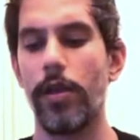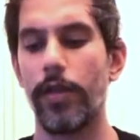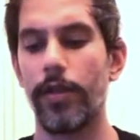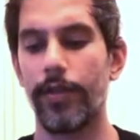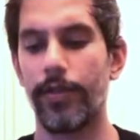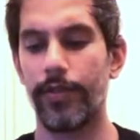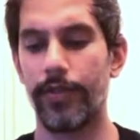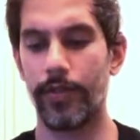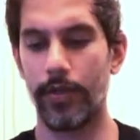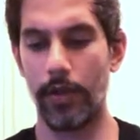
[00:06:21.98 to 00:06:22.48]

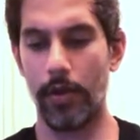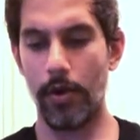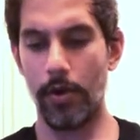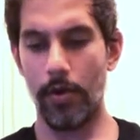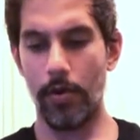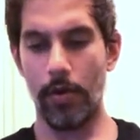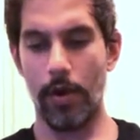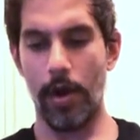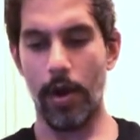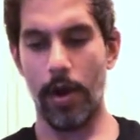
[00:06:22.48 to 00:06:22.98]

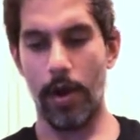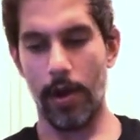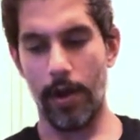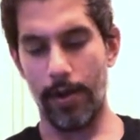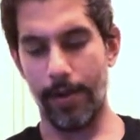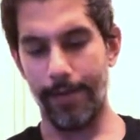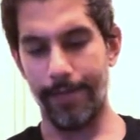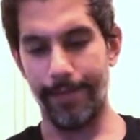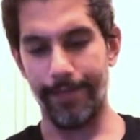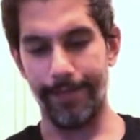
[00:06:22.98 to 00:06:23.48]

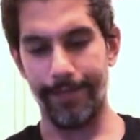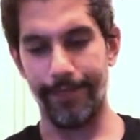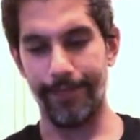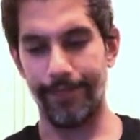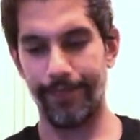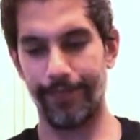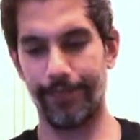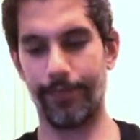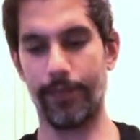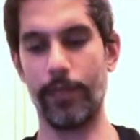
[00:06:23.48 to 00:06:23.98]
So,
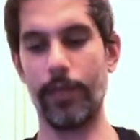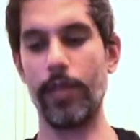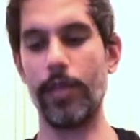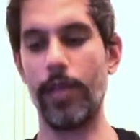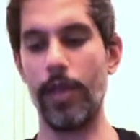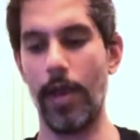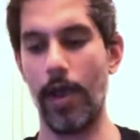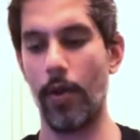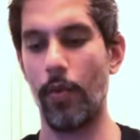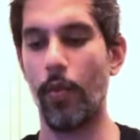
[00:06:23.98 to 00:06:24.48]

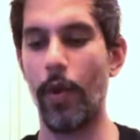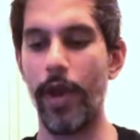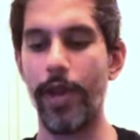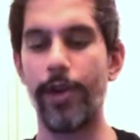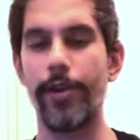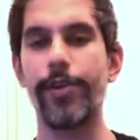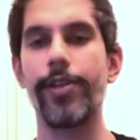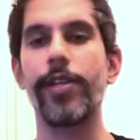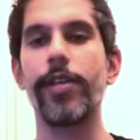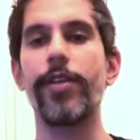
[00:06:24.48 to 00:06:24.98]
yeah,
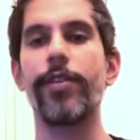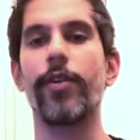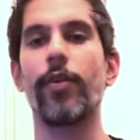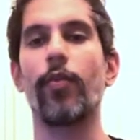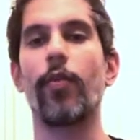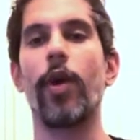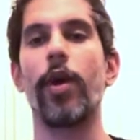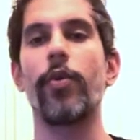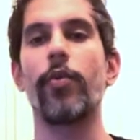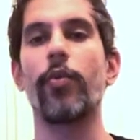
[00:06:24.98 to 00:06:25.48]
whiter teeth
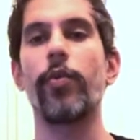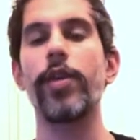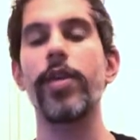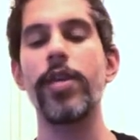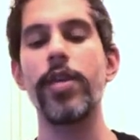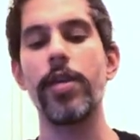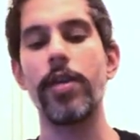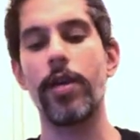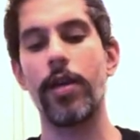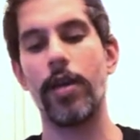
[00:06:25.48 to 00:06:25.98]
in 1
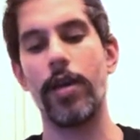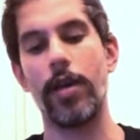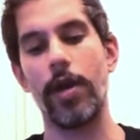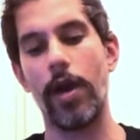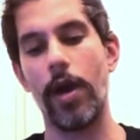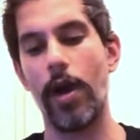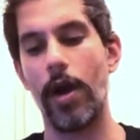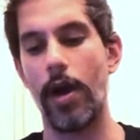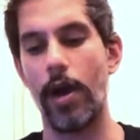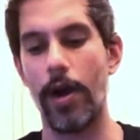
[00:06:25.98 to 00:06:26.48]
week.
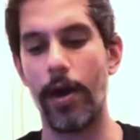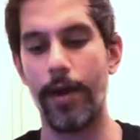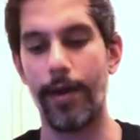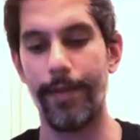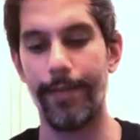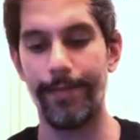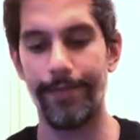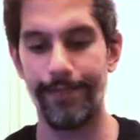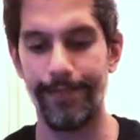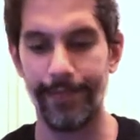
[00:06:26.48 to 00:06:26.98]

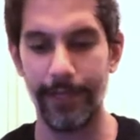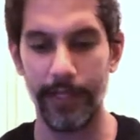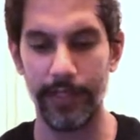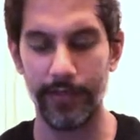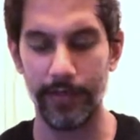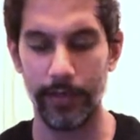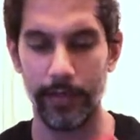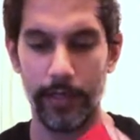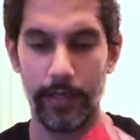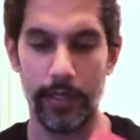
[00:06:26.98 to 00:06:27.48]

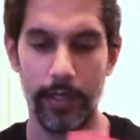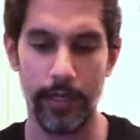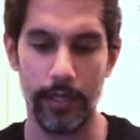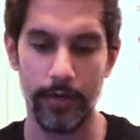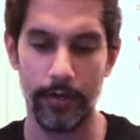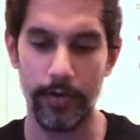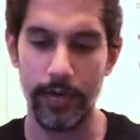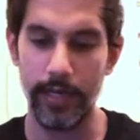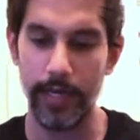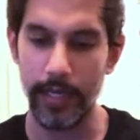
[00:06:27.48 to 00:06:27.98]
Let's look at the
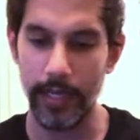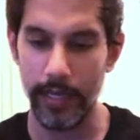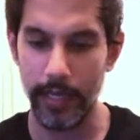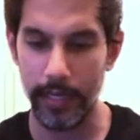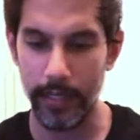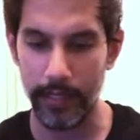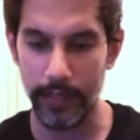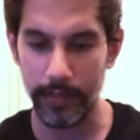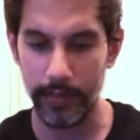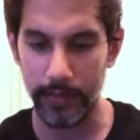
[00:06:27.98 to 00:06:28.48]

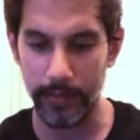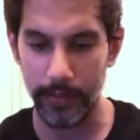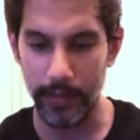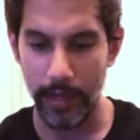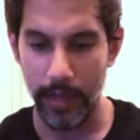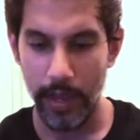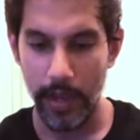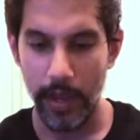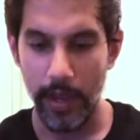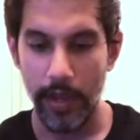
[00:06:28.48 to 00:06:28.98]
ingredients.
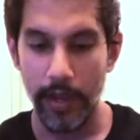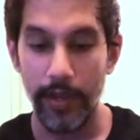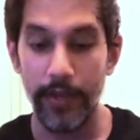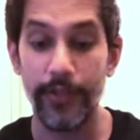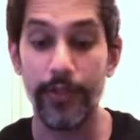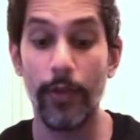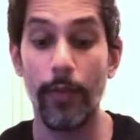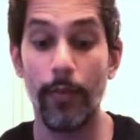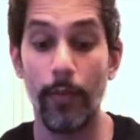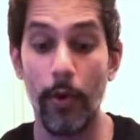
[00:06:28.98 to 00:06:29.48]

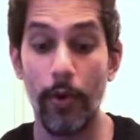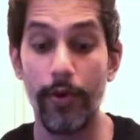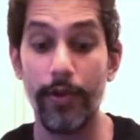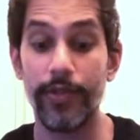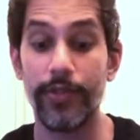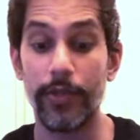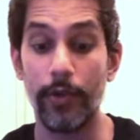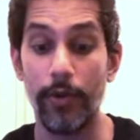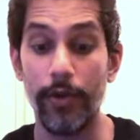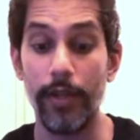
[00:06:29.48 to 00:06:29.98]
So
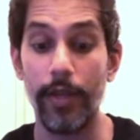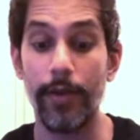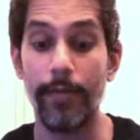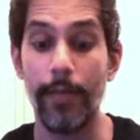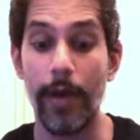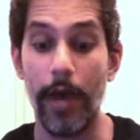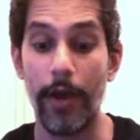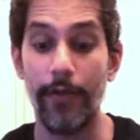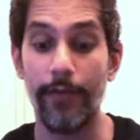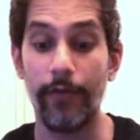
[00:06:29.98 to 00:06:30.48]
sodium
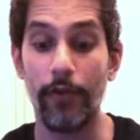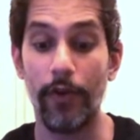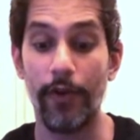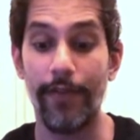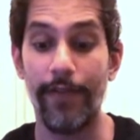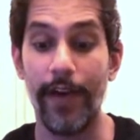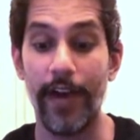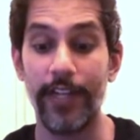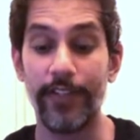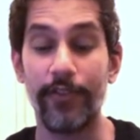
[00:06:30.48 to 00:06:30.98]

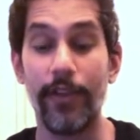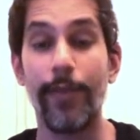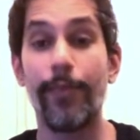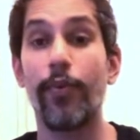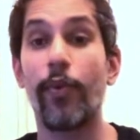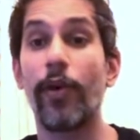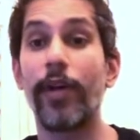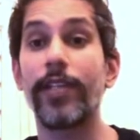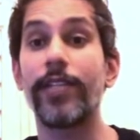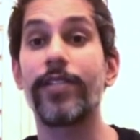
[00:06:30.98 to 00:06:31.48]
monofluorophosphate,
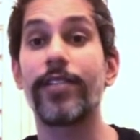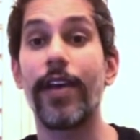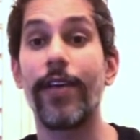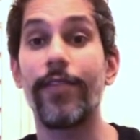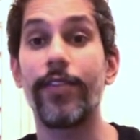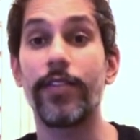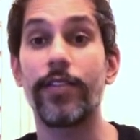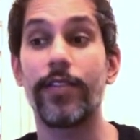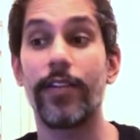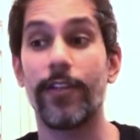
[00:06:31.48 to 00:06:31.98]

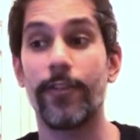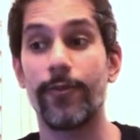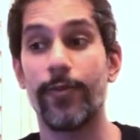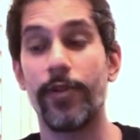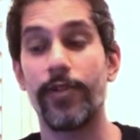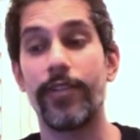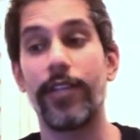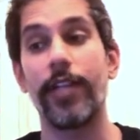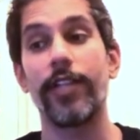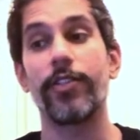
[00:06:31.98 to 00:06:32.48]

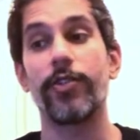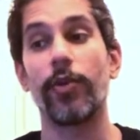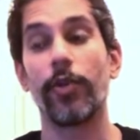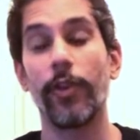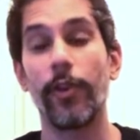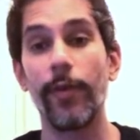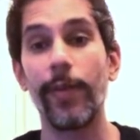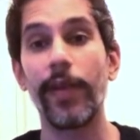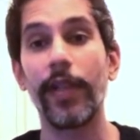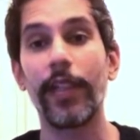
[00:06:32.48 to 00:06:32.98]
0.76%. So a
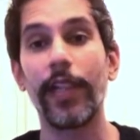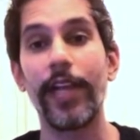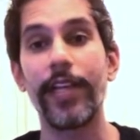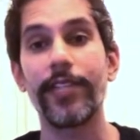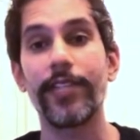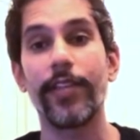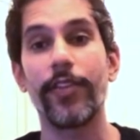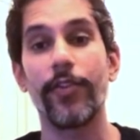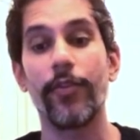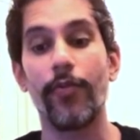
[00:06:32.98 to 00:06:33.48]
little bit
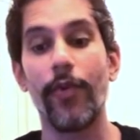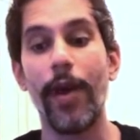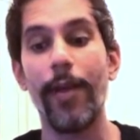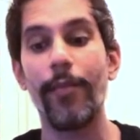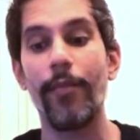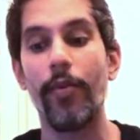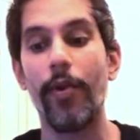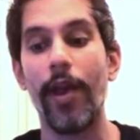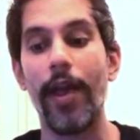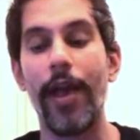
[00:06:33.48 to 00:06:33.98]
less than the
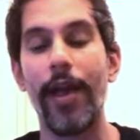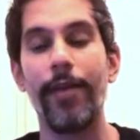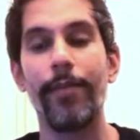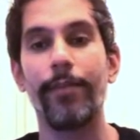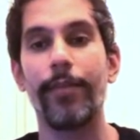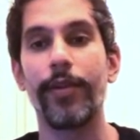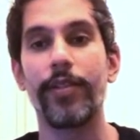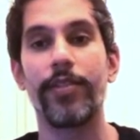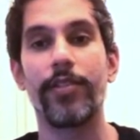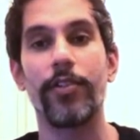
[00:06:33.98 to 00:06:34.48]

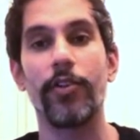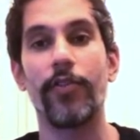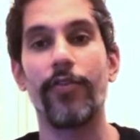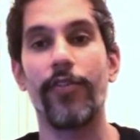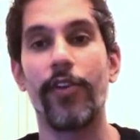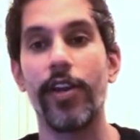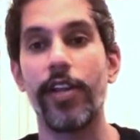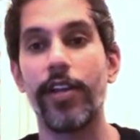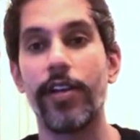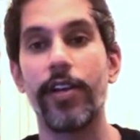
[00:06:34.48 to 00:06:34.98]
Rembrandt, but still
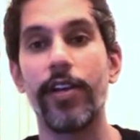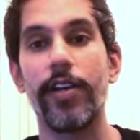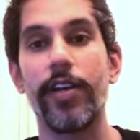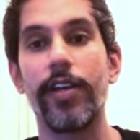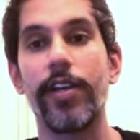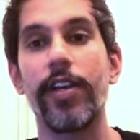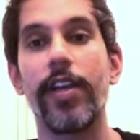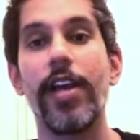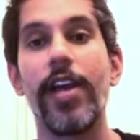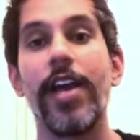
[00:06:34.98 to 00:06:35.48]
very
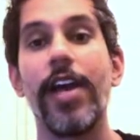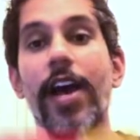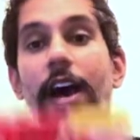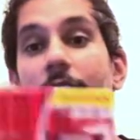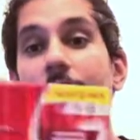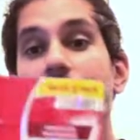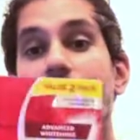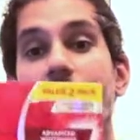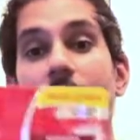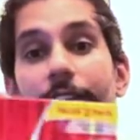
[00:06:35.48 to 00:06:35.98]
good.
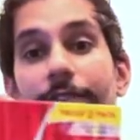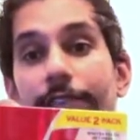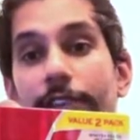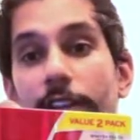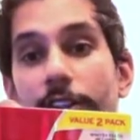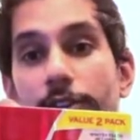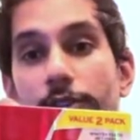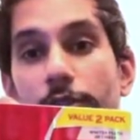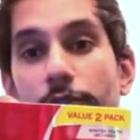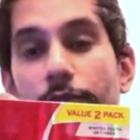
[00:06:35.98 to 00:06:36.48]
A
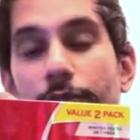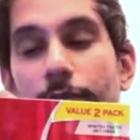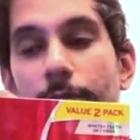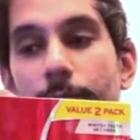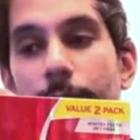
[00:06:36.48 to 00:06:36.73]
definite do for